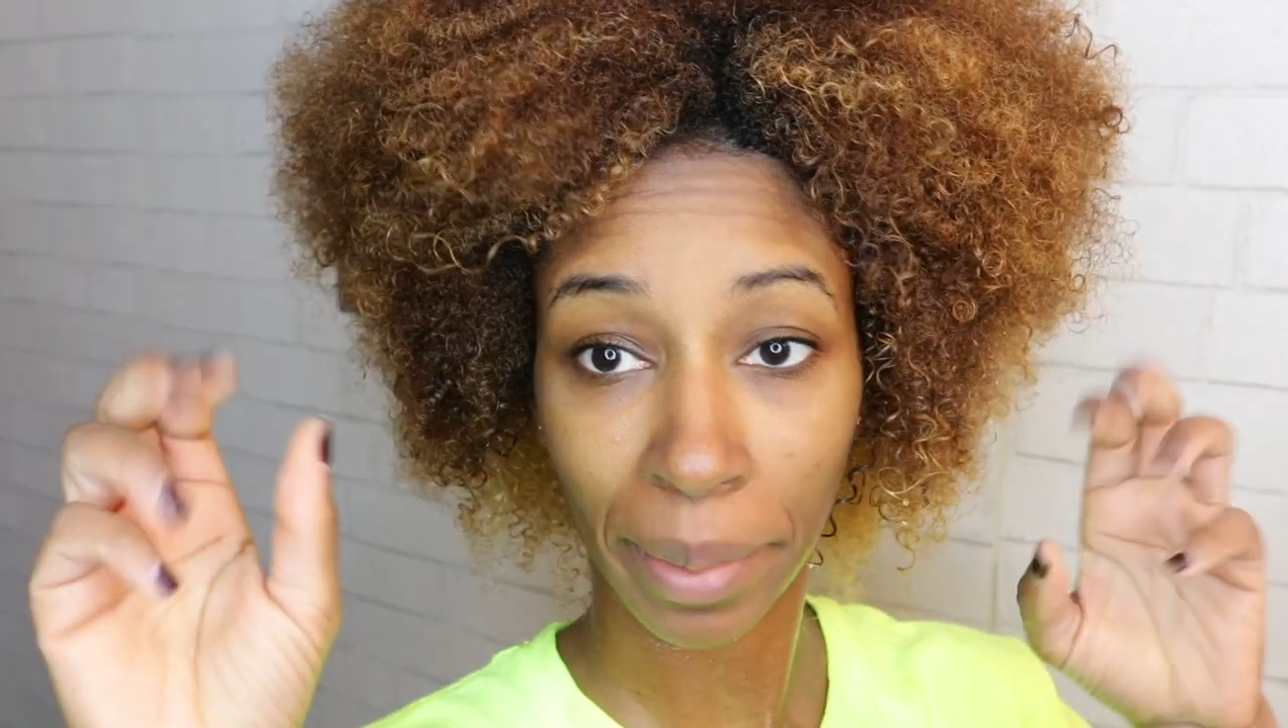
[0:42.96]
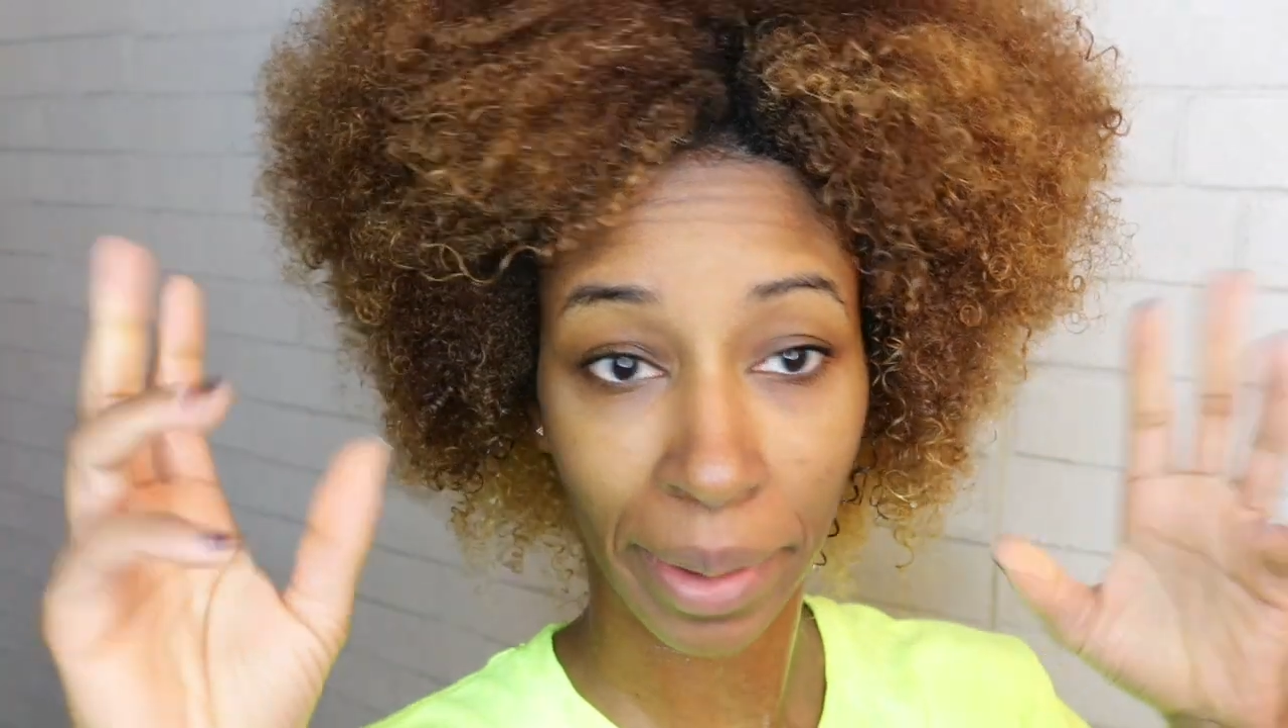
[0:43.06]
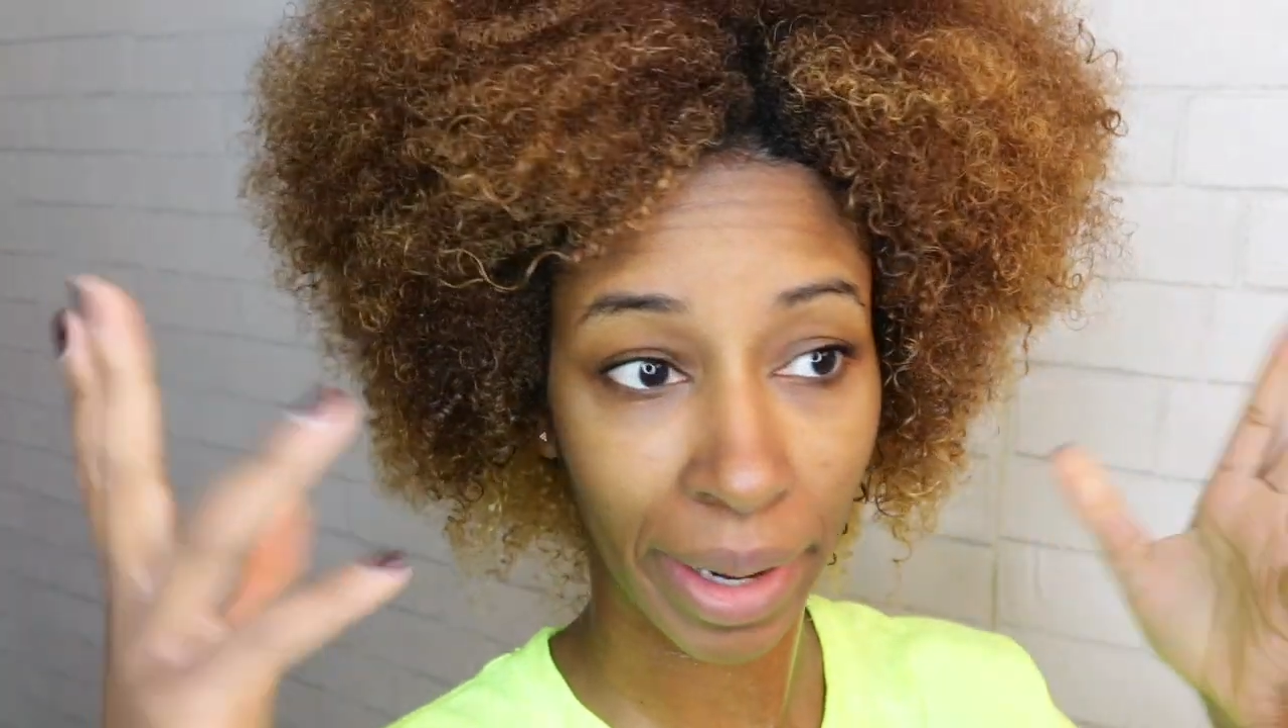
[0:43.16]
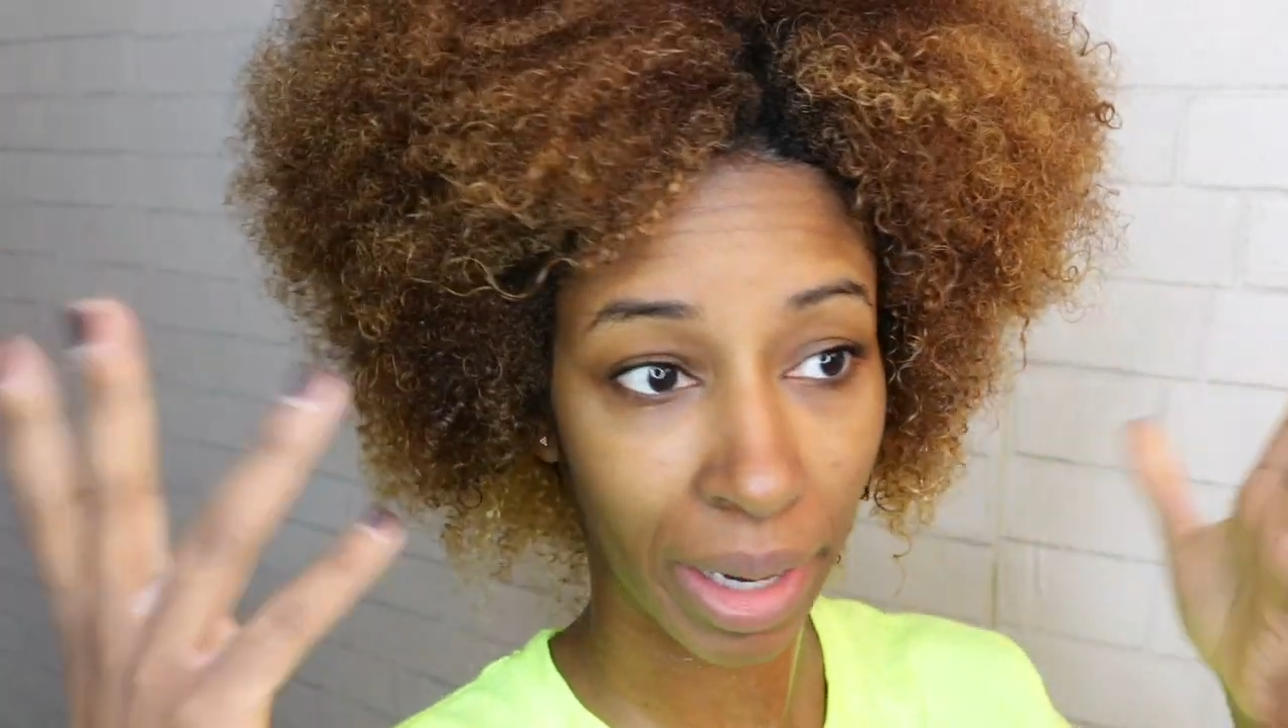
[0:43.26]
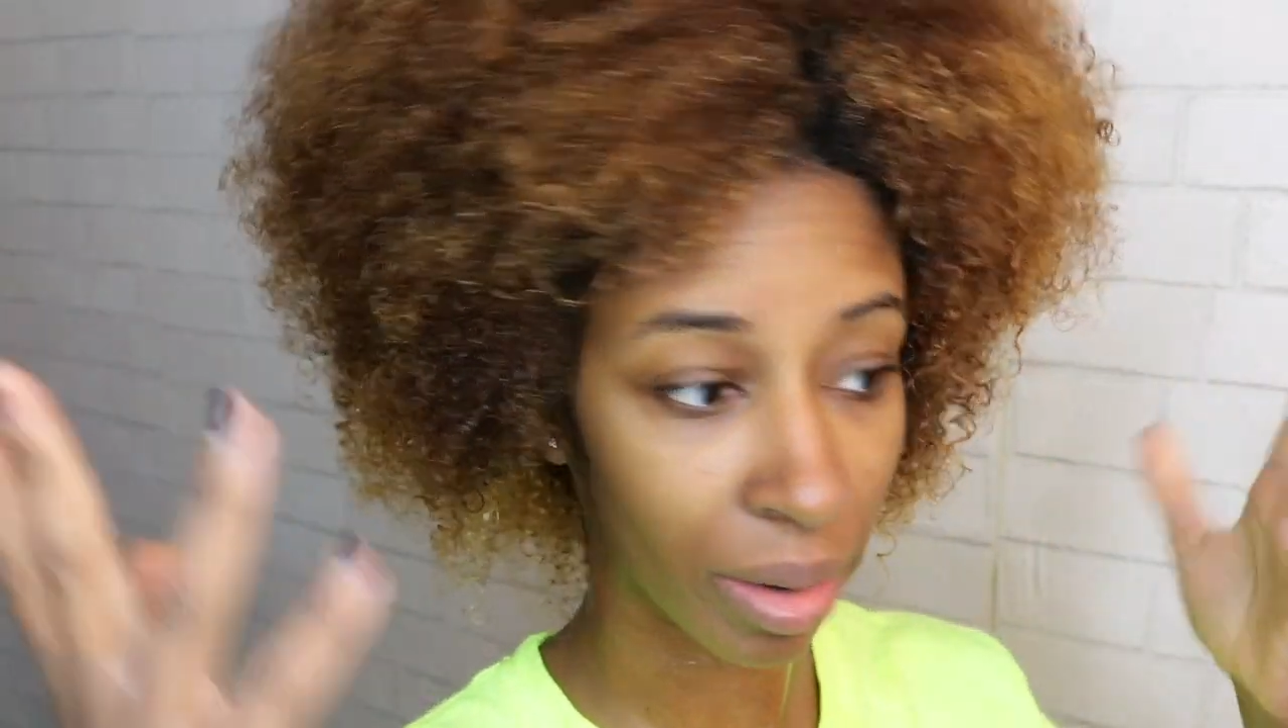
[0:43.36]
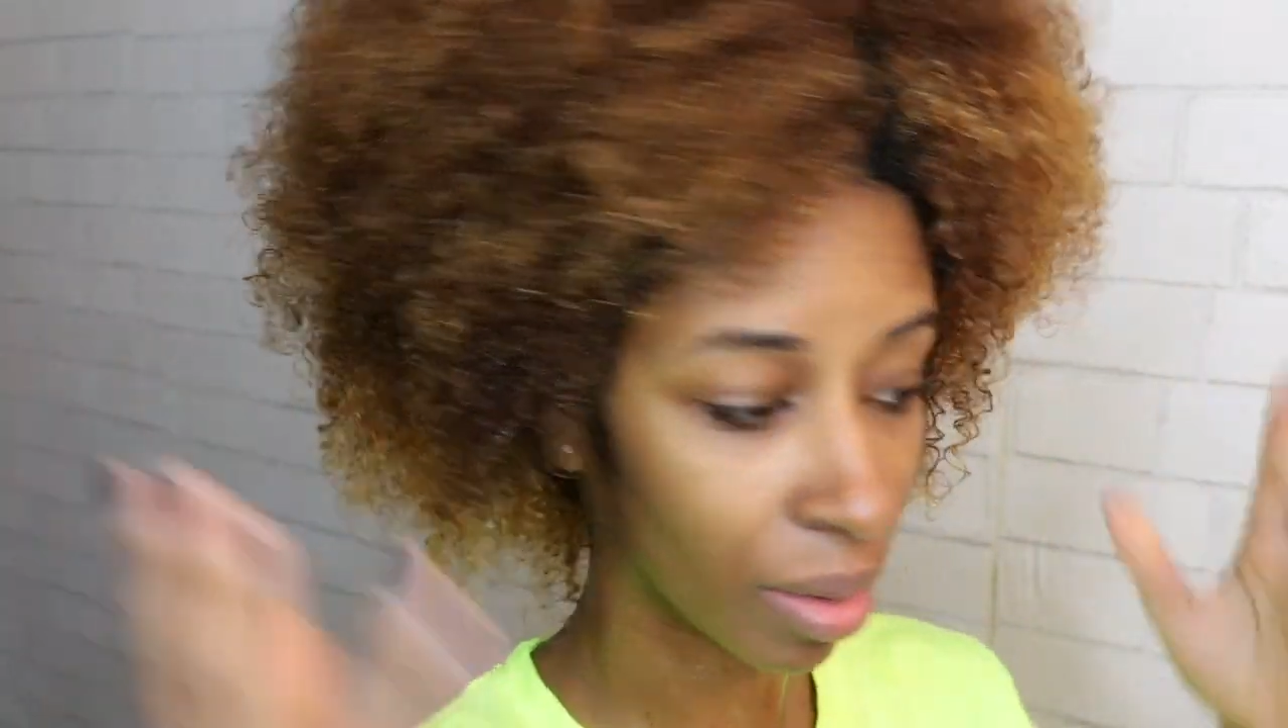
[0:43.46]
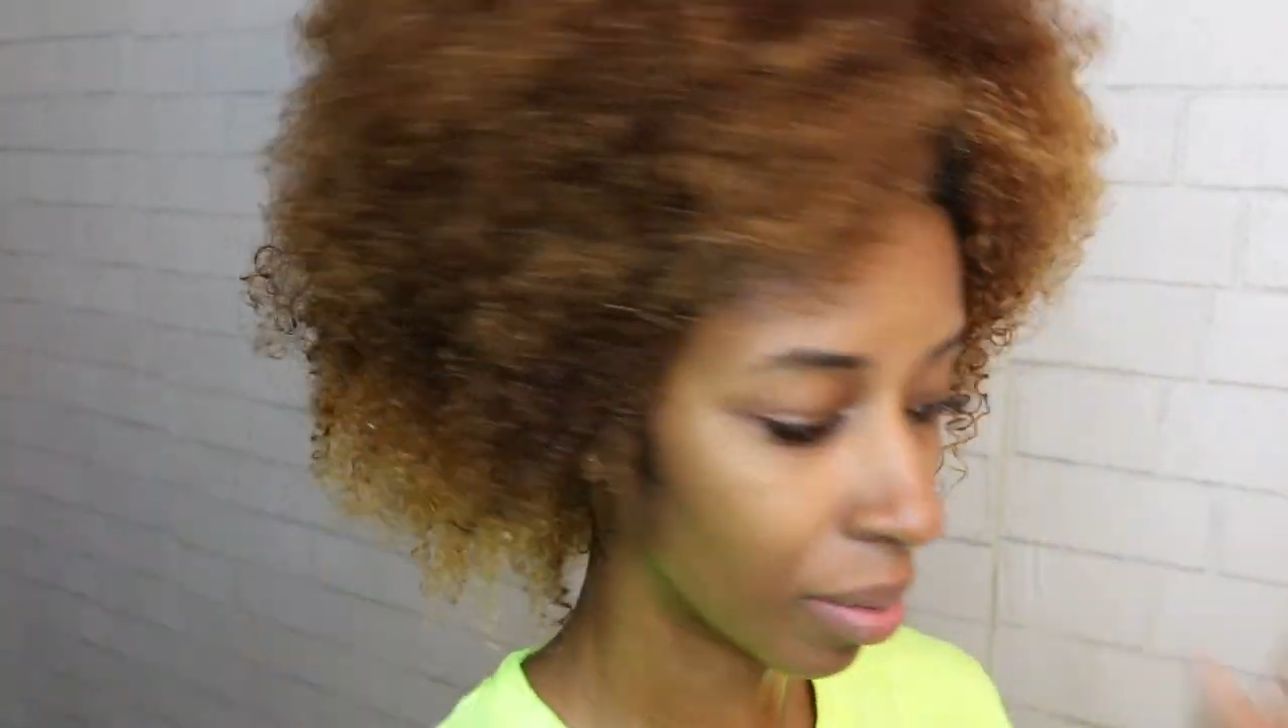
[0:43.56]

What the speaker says: brand